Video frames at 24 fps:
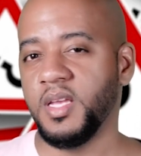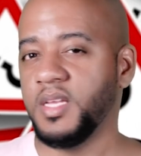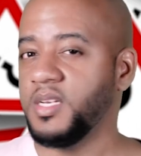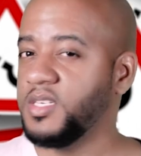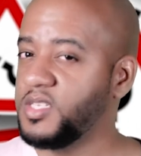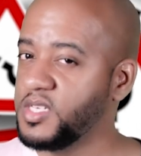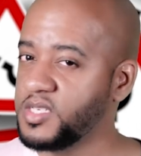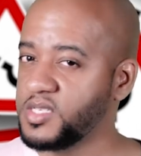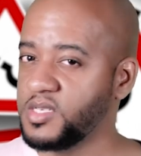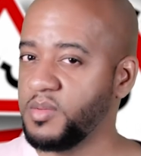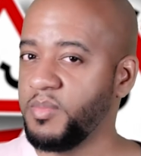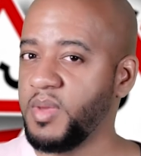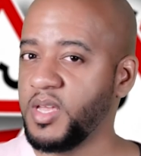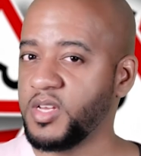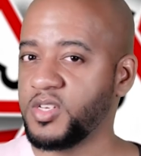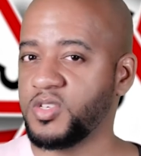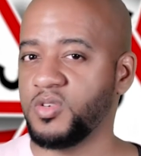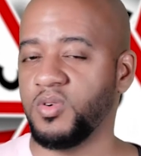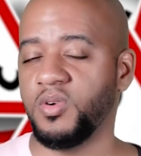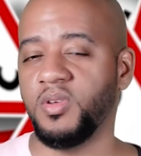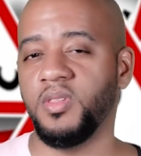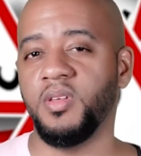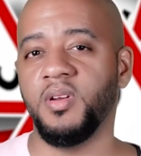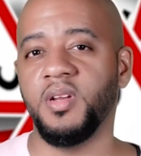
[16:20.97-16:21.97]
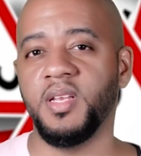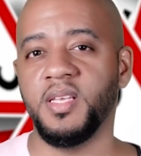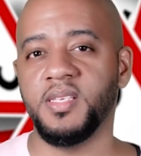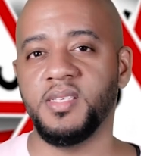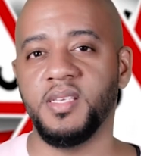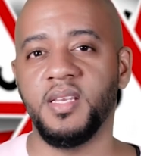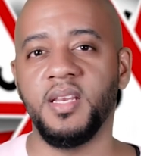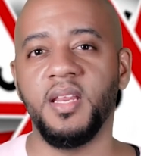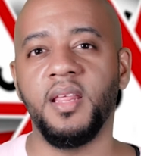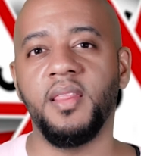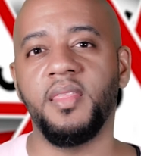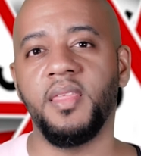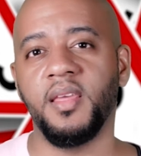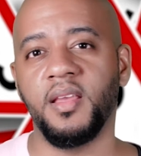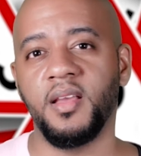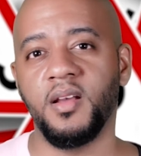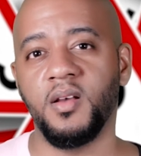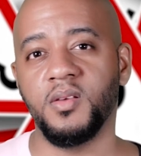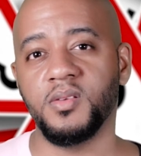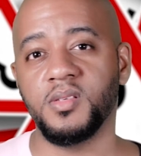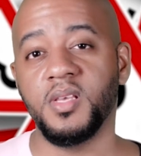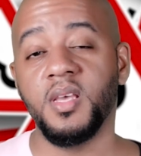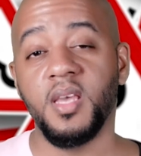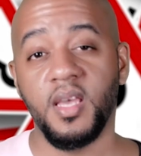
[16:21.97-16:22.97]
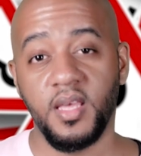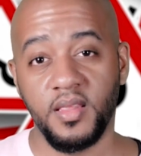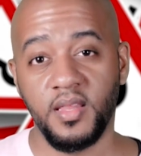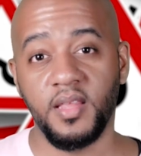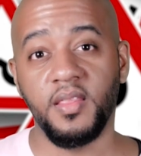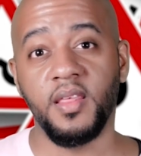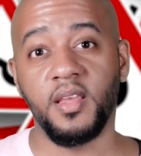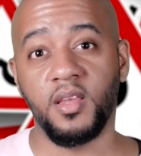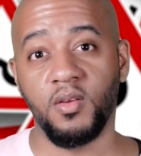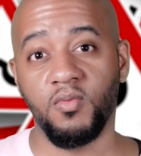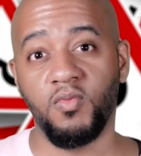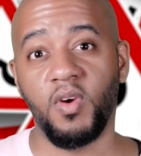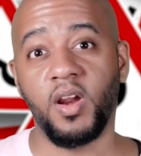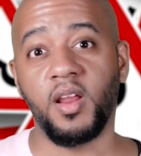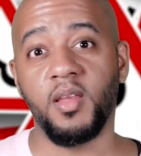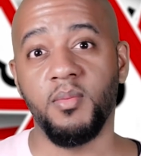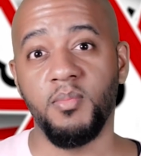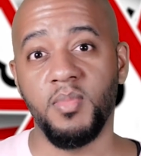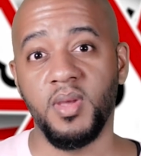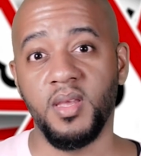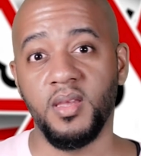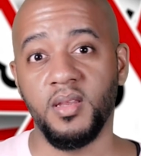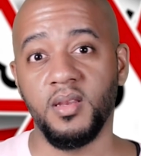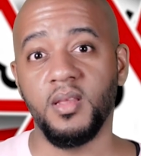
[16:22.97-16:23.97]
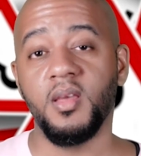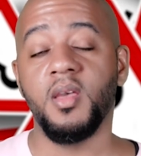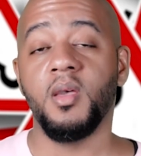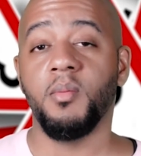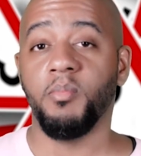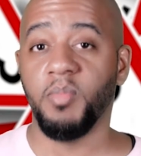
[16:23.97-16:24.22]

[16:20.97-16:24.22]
just to make sure there isn't anything else that they can recommend.